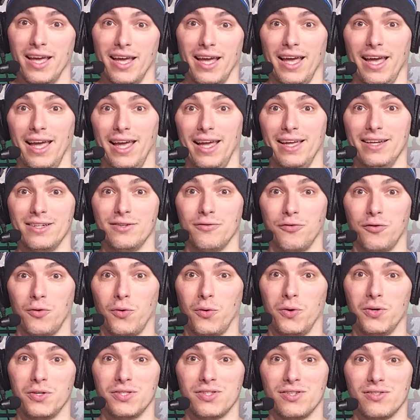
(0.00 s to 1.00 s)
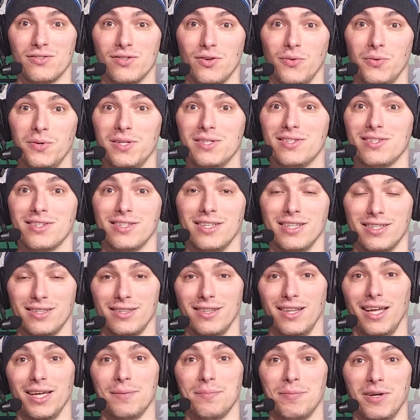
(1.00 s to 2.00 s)
And of course, as always, click the
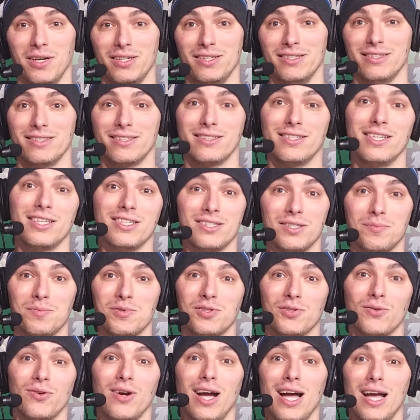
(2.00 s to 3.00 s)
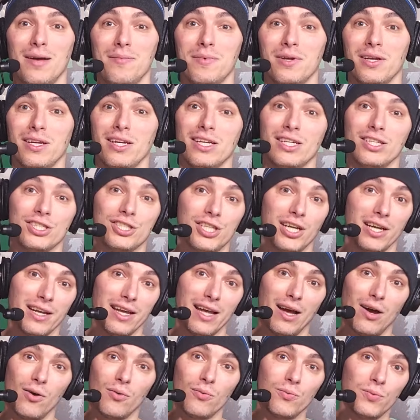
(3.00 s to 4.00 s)
like button, click subscribe, check
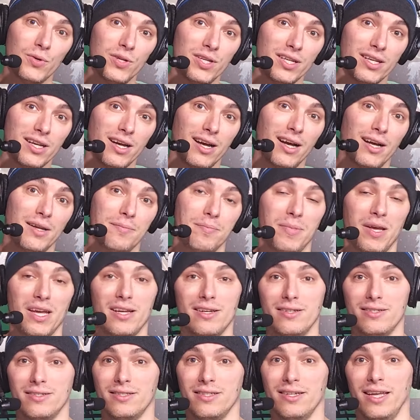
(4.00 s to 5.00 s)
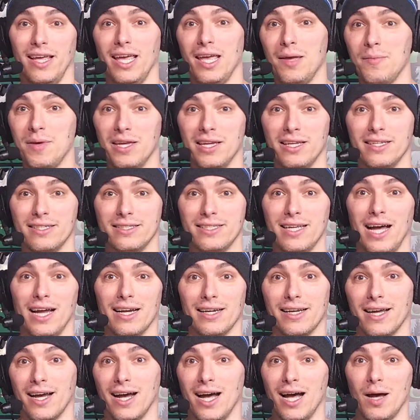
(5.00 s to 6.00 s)
out
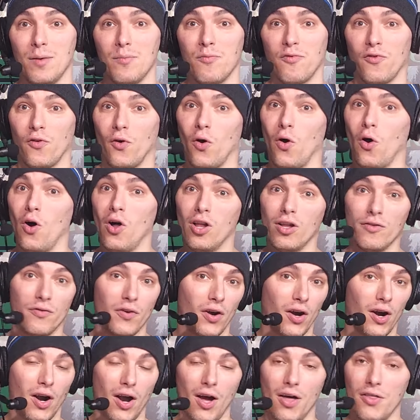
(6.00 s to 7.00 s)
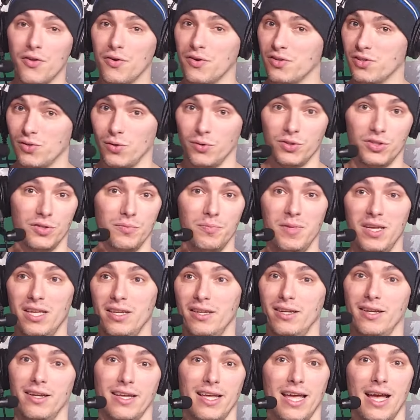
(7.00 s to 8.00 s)
reconpaintgaming.com for all of our other social
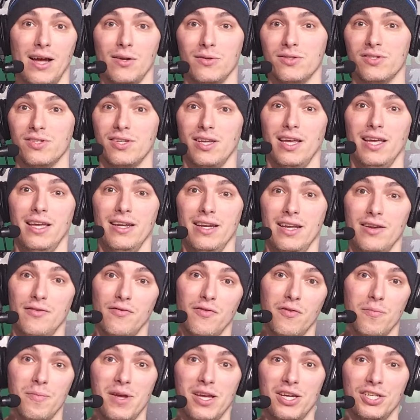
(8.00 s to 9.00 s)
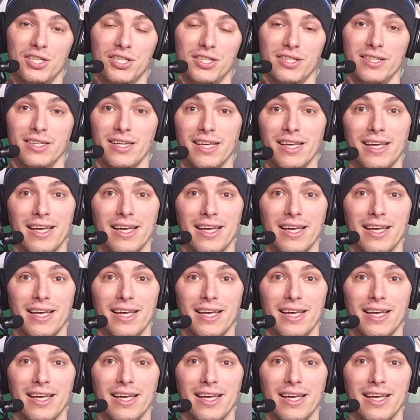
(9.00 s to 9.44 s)
media accounts and information.